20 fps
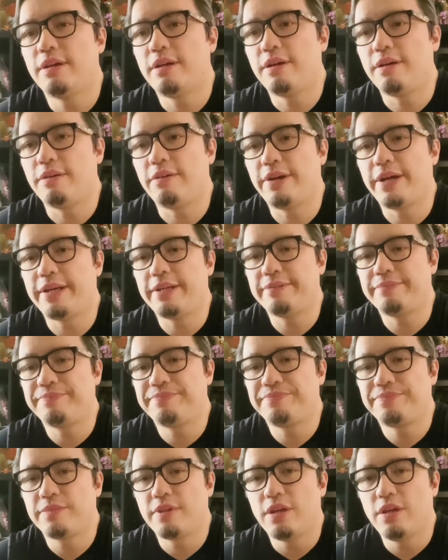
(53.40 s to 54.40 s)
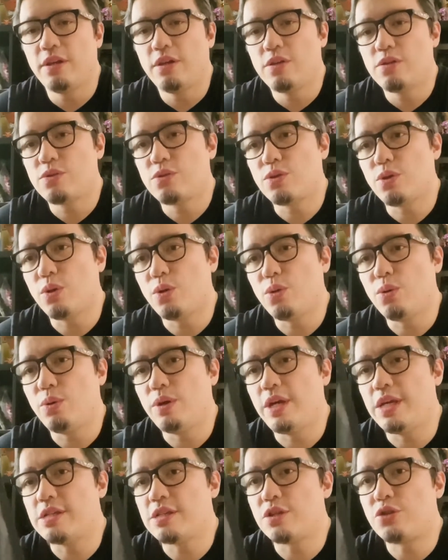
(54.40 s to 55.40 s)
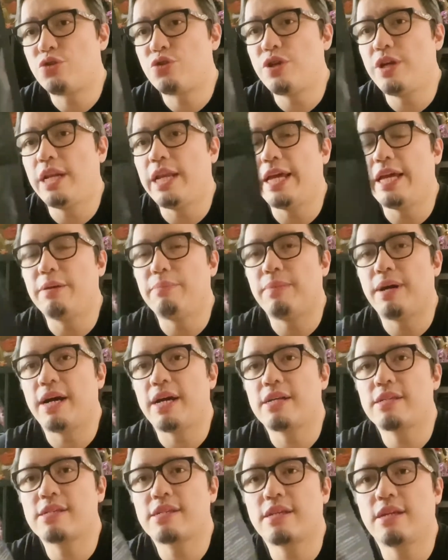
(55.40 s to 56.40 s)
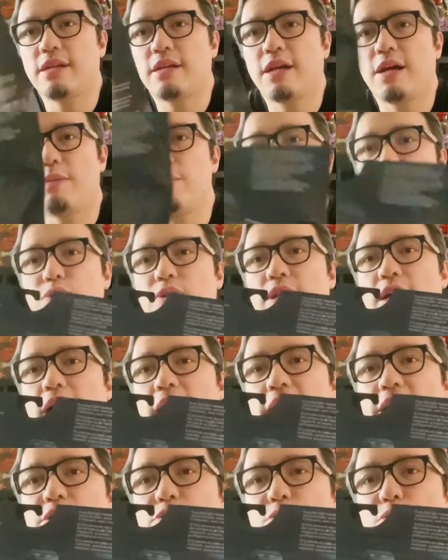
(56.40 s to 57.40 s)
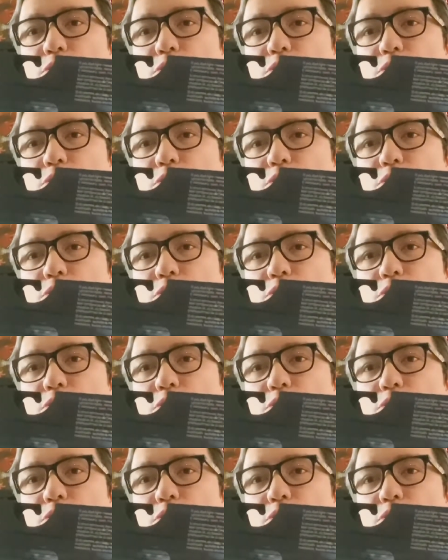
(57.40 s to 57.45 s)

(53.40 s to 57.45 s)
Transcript: All right, so it's a 3-layer mask. Comes with the ISO